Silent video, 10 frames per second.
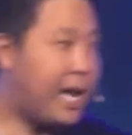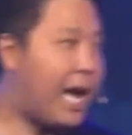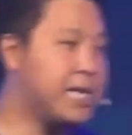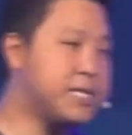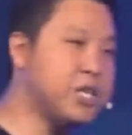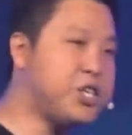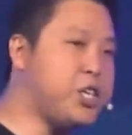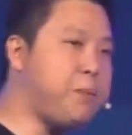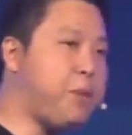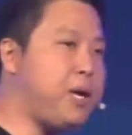And then as a
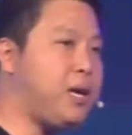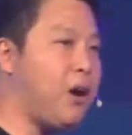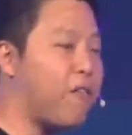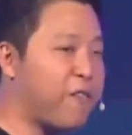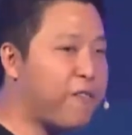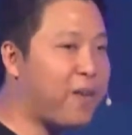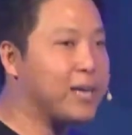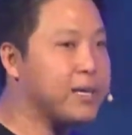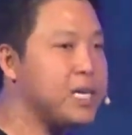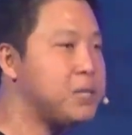GP of a
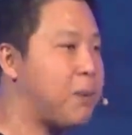fund,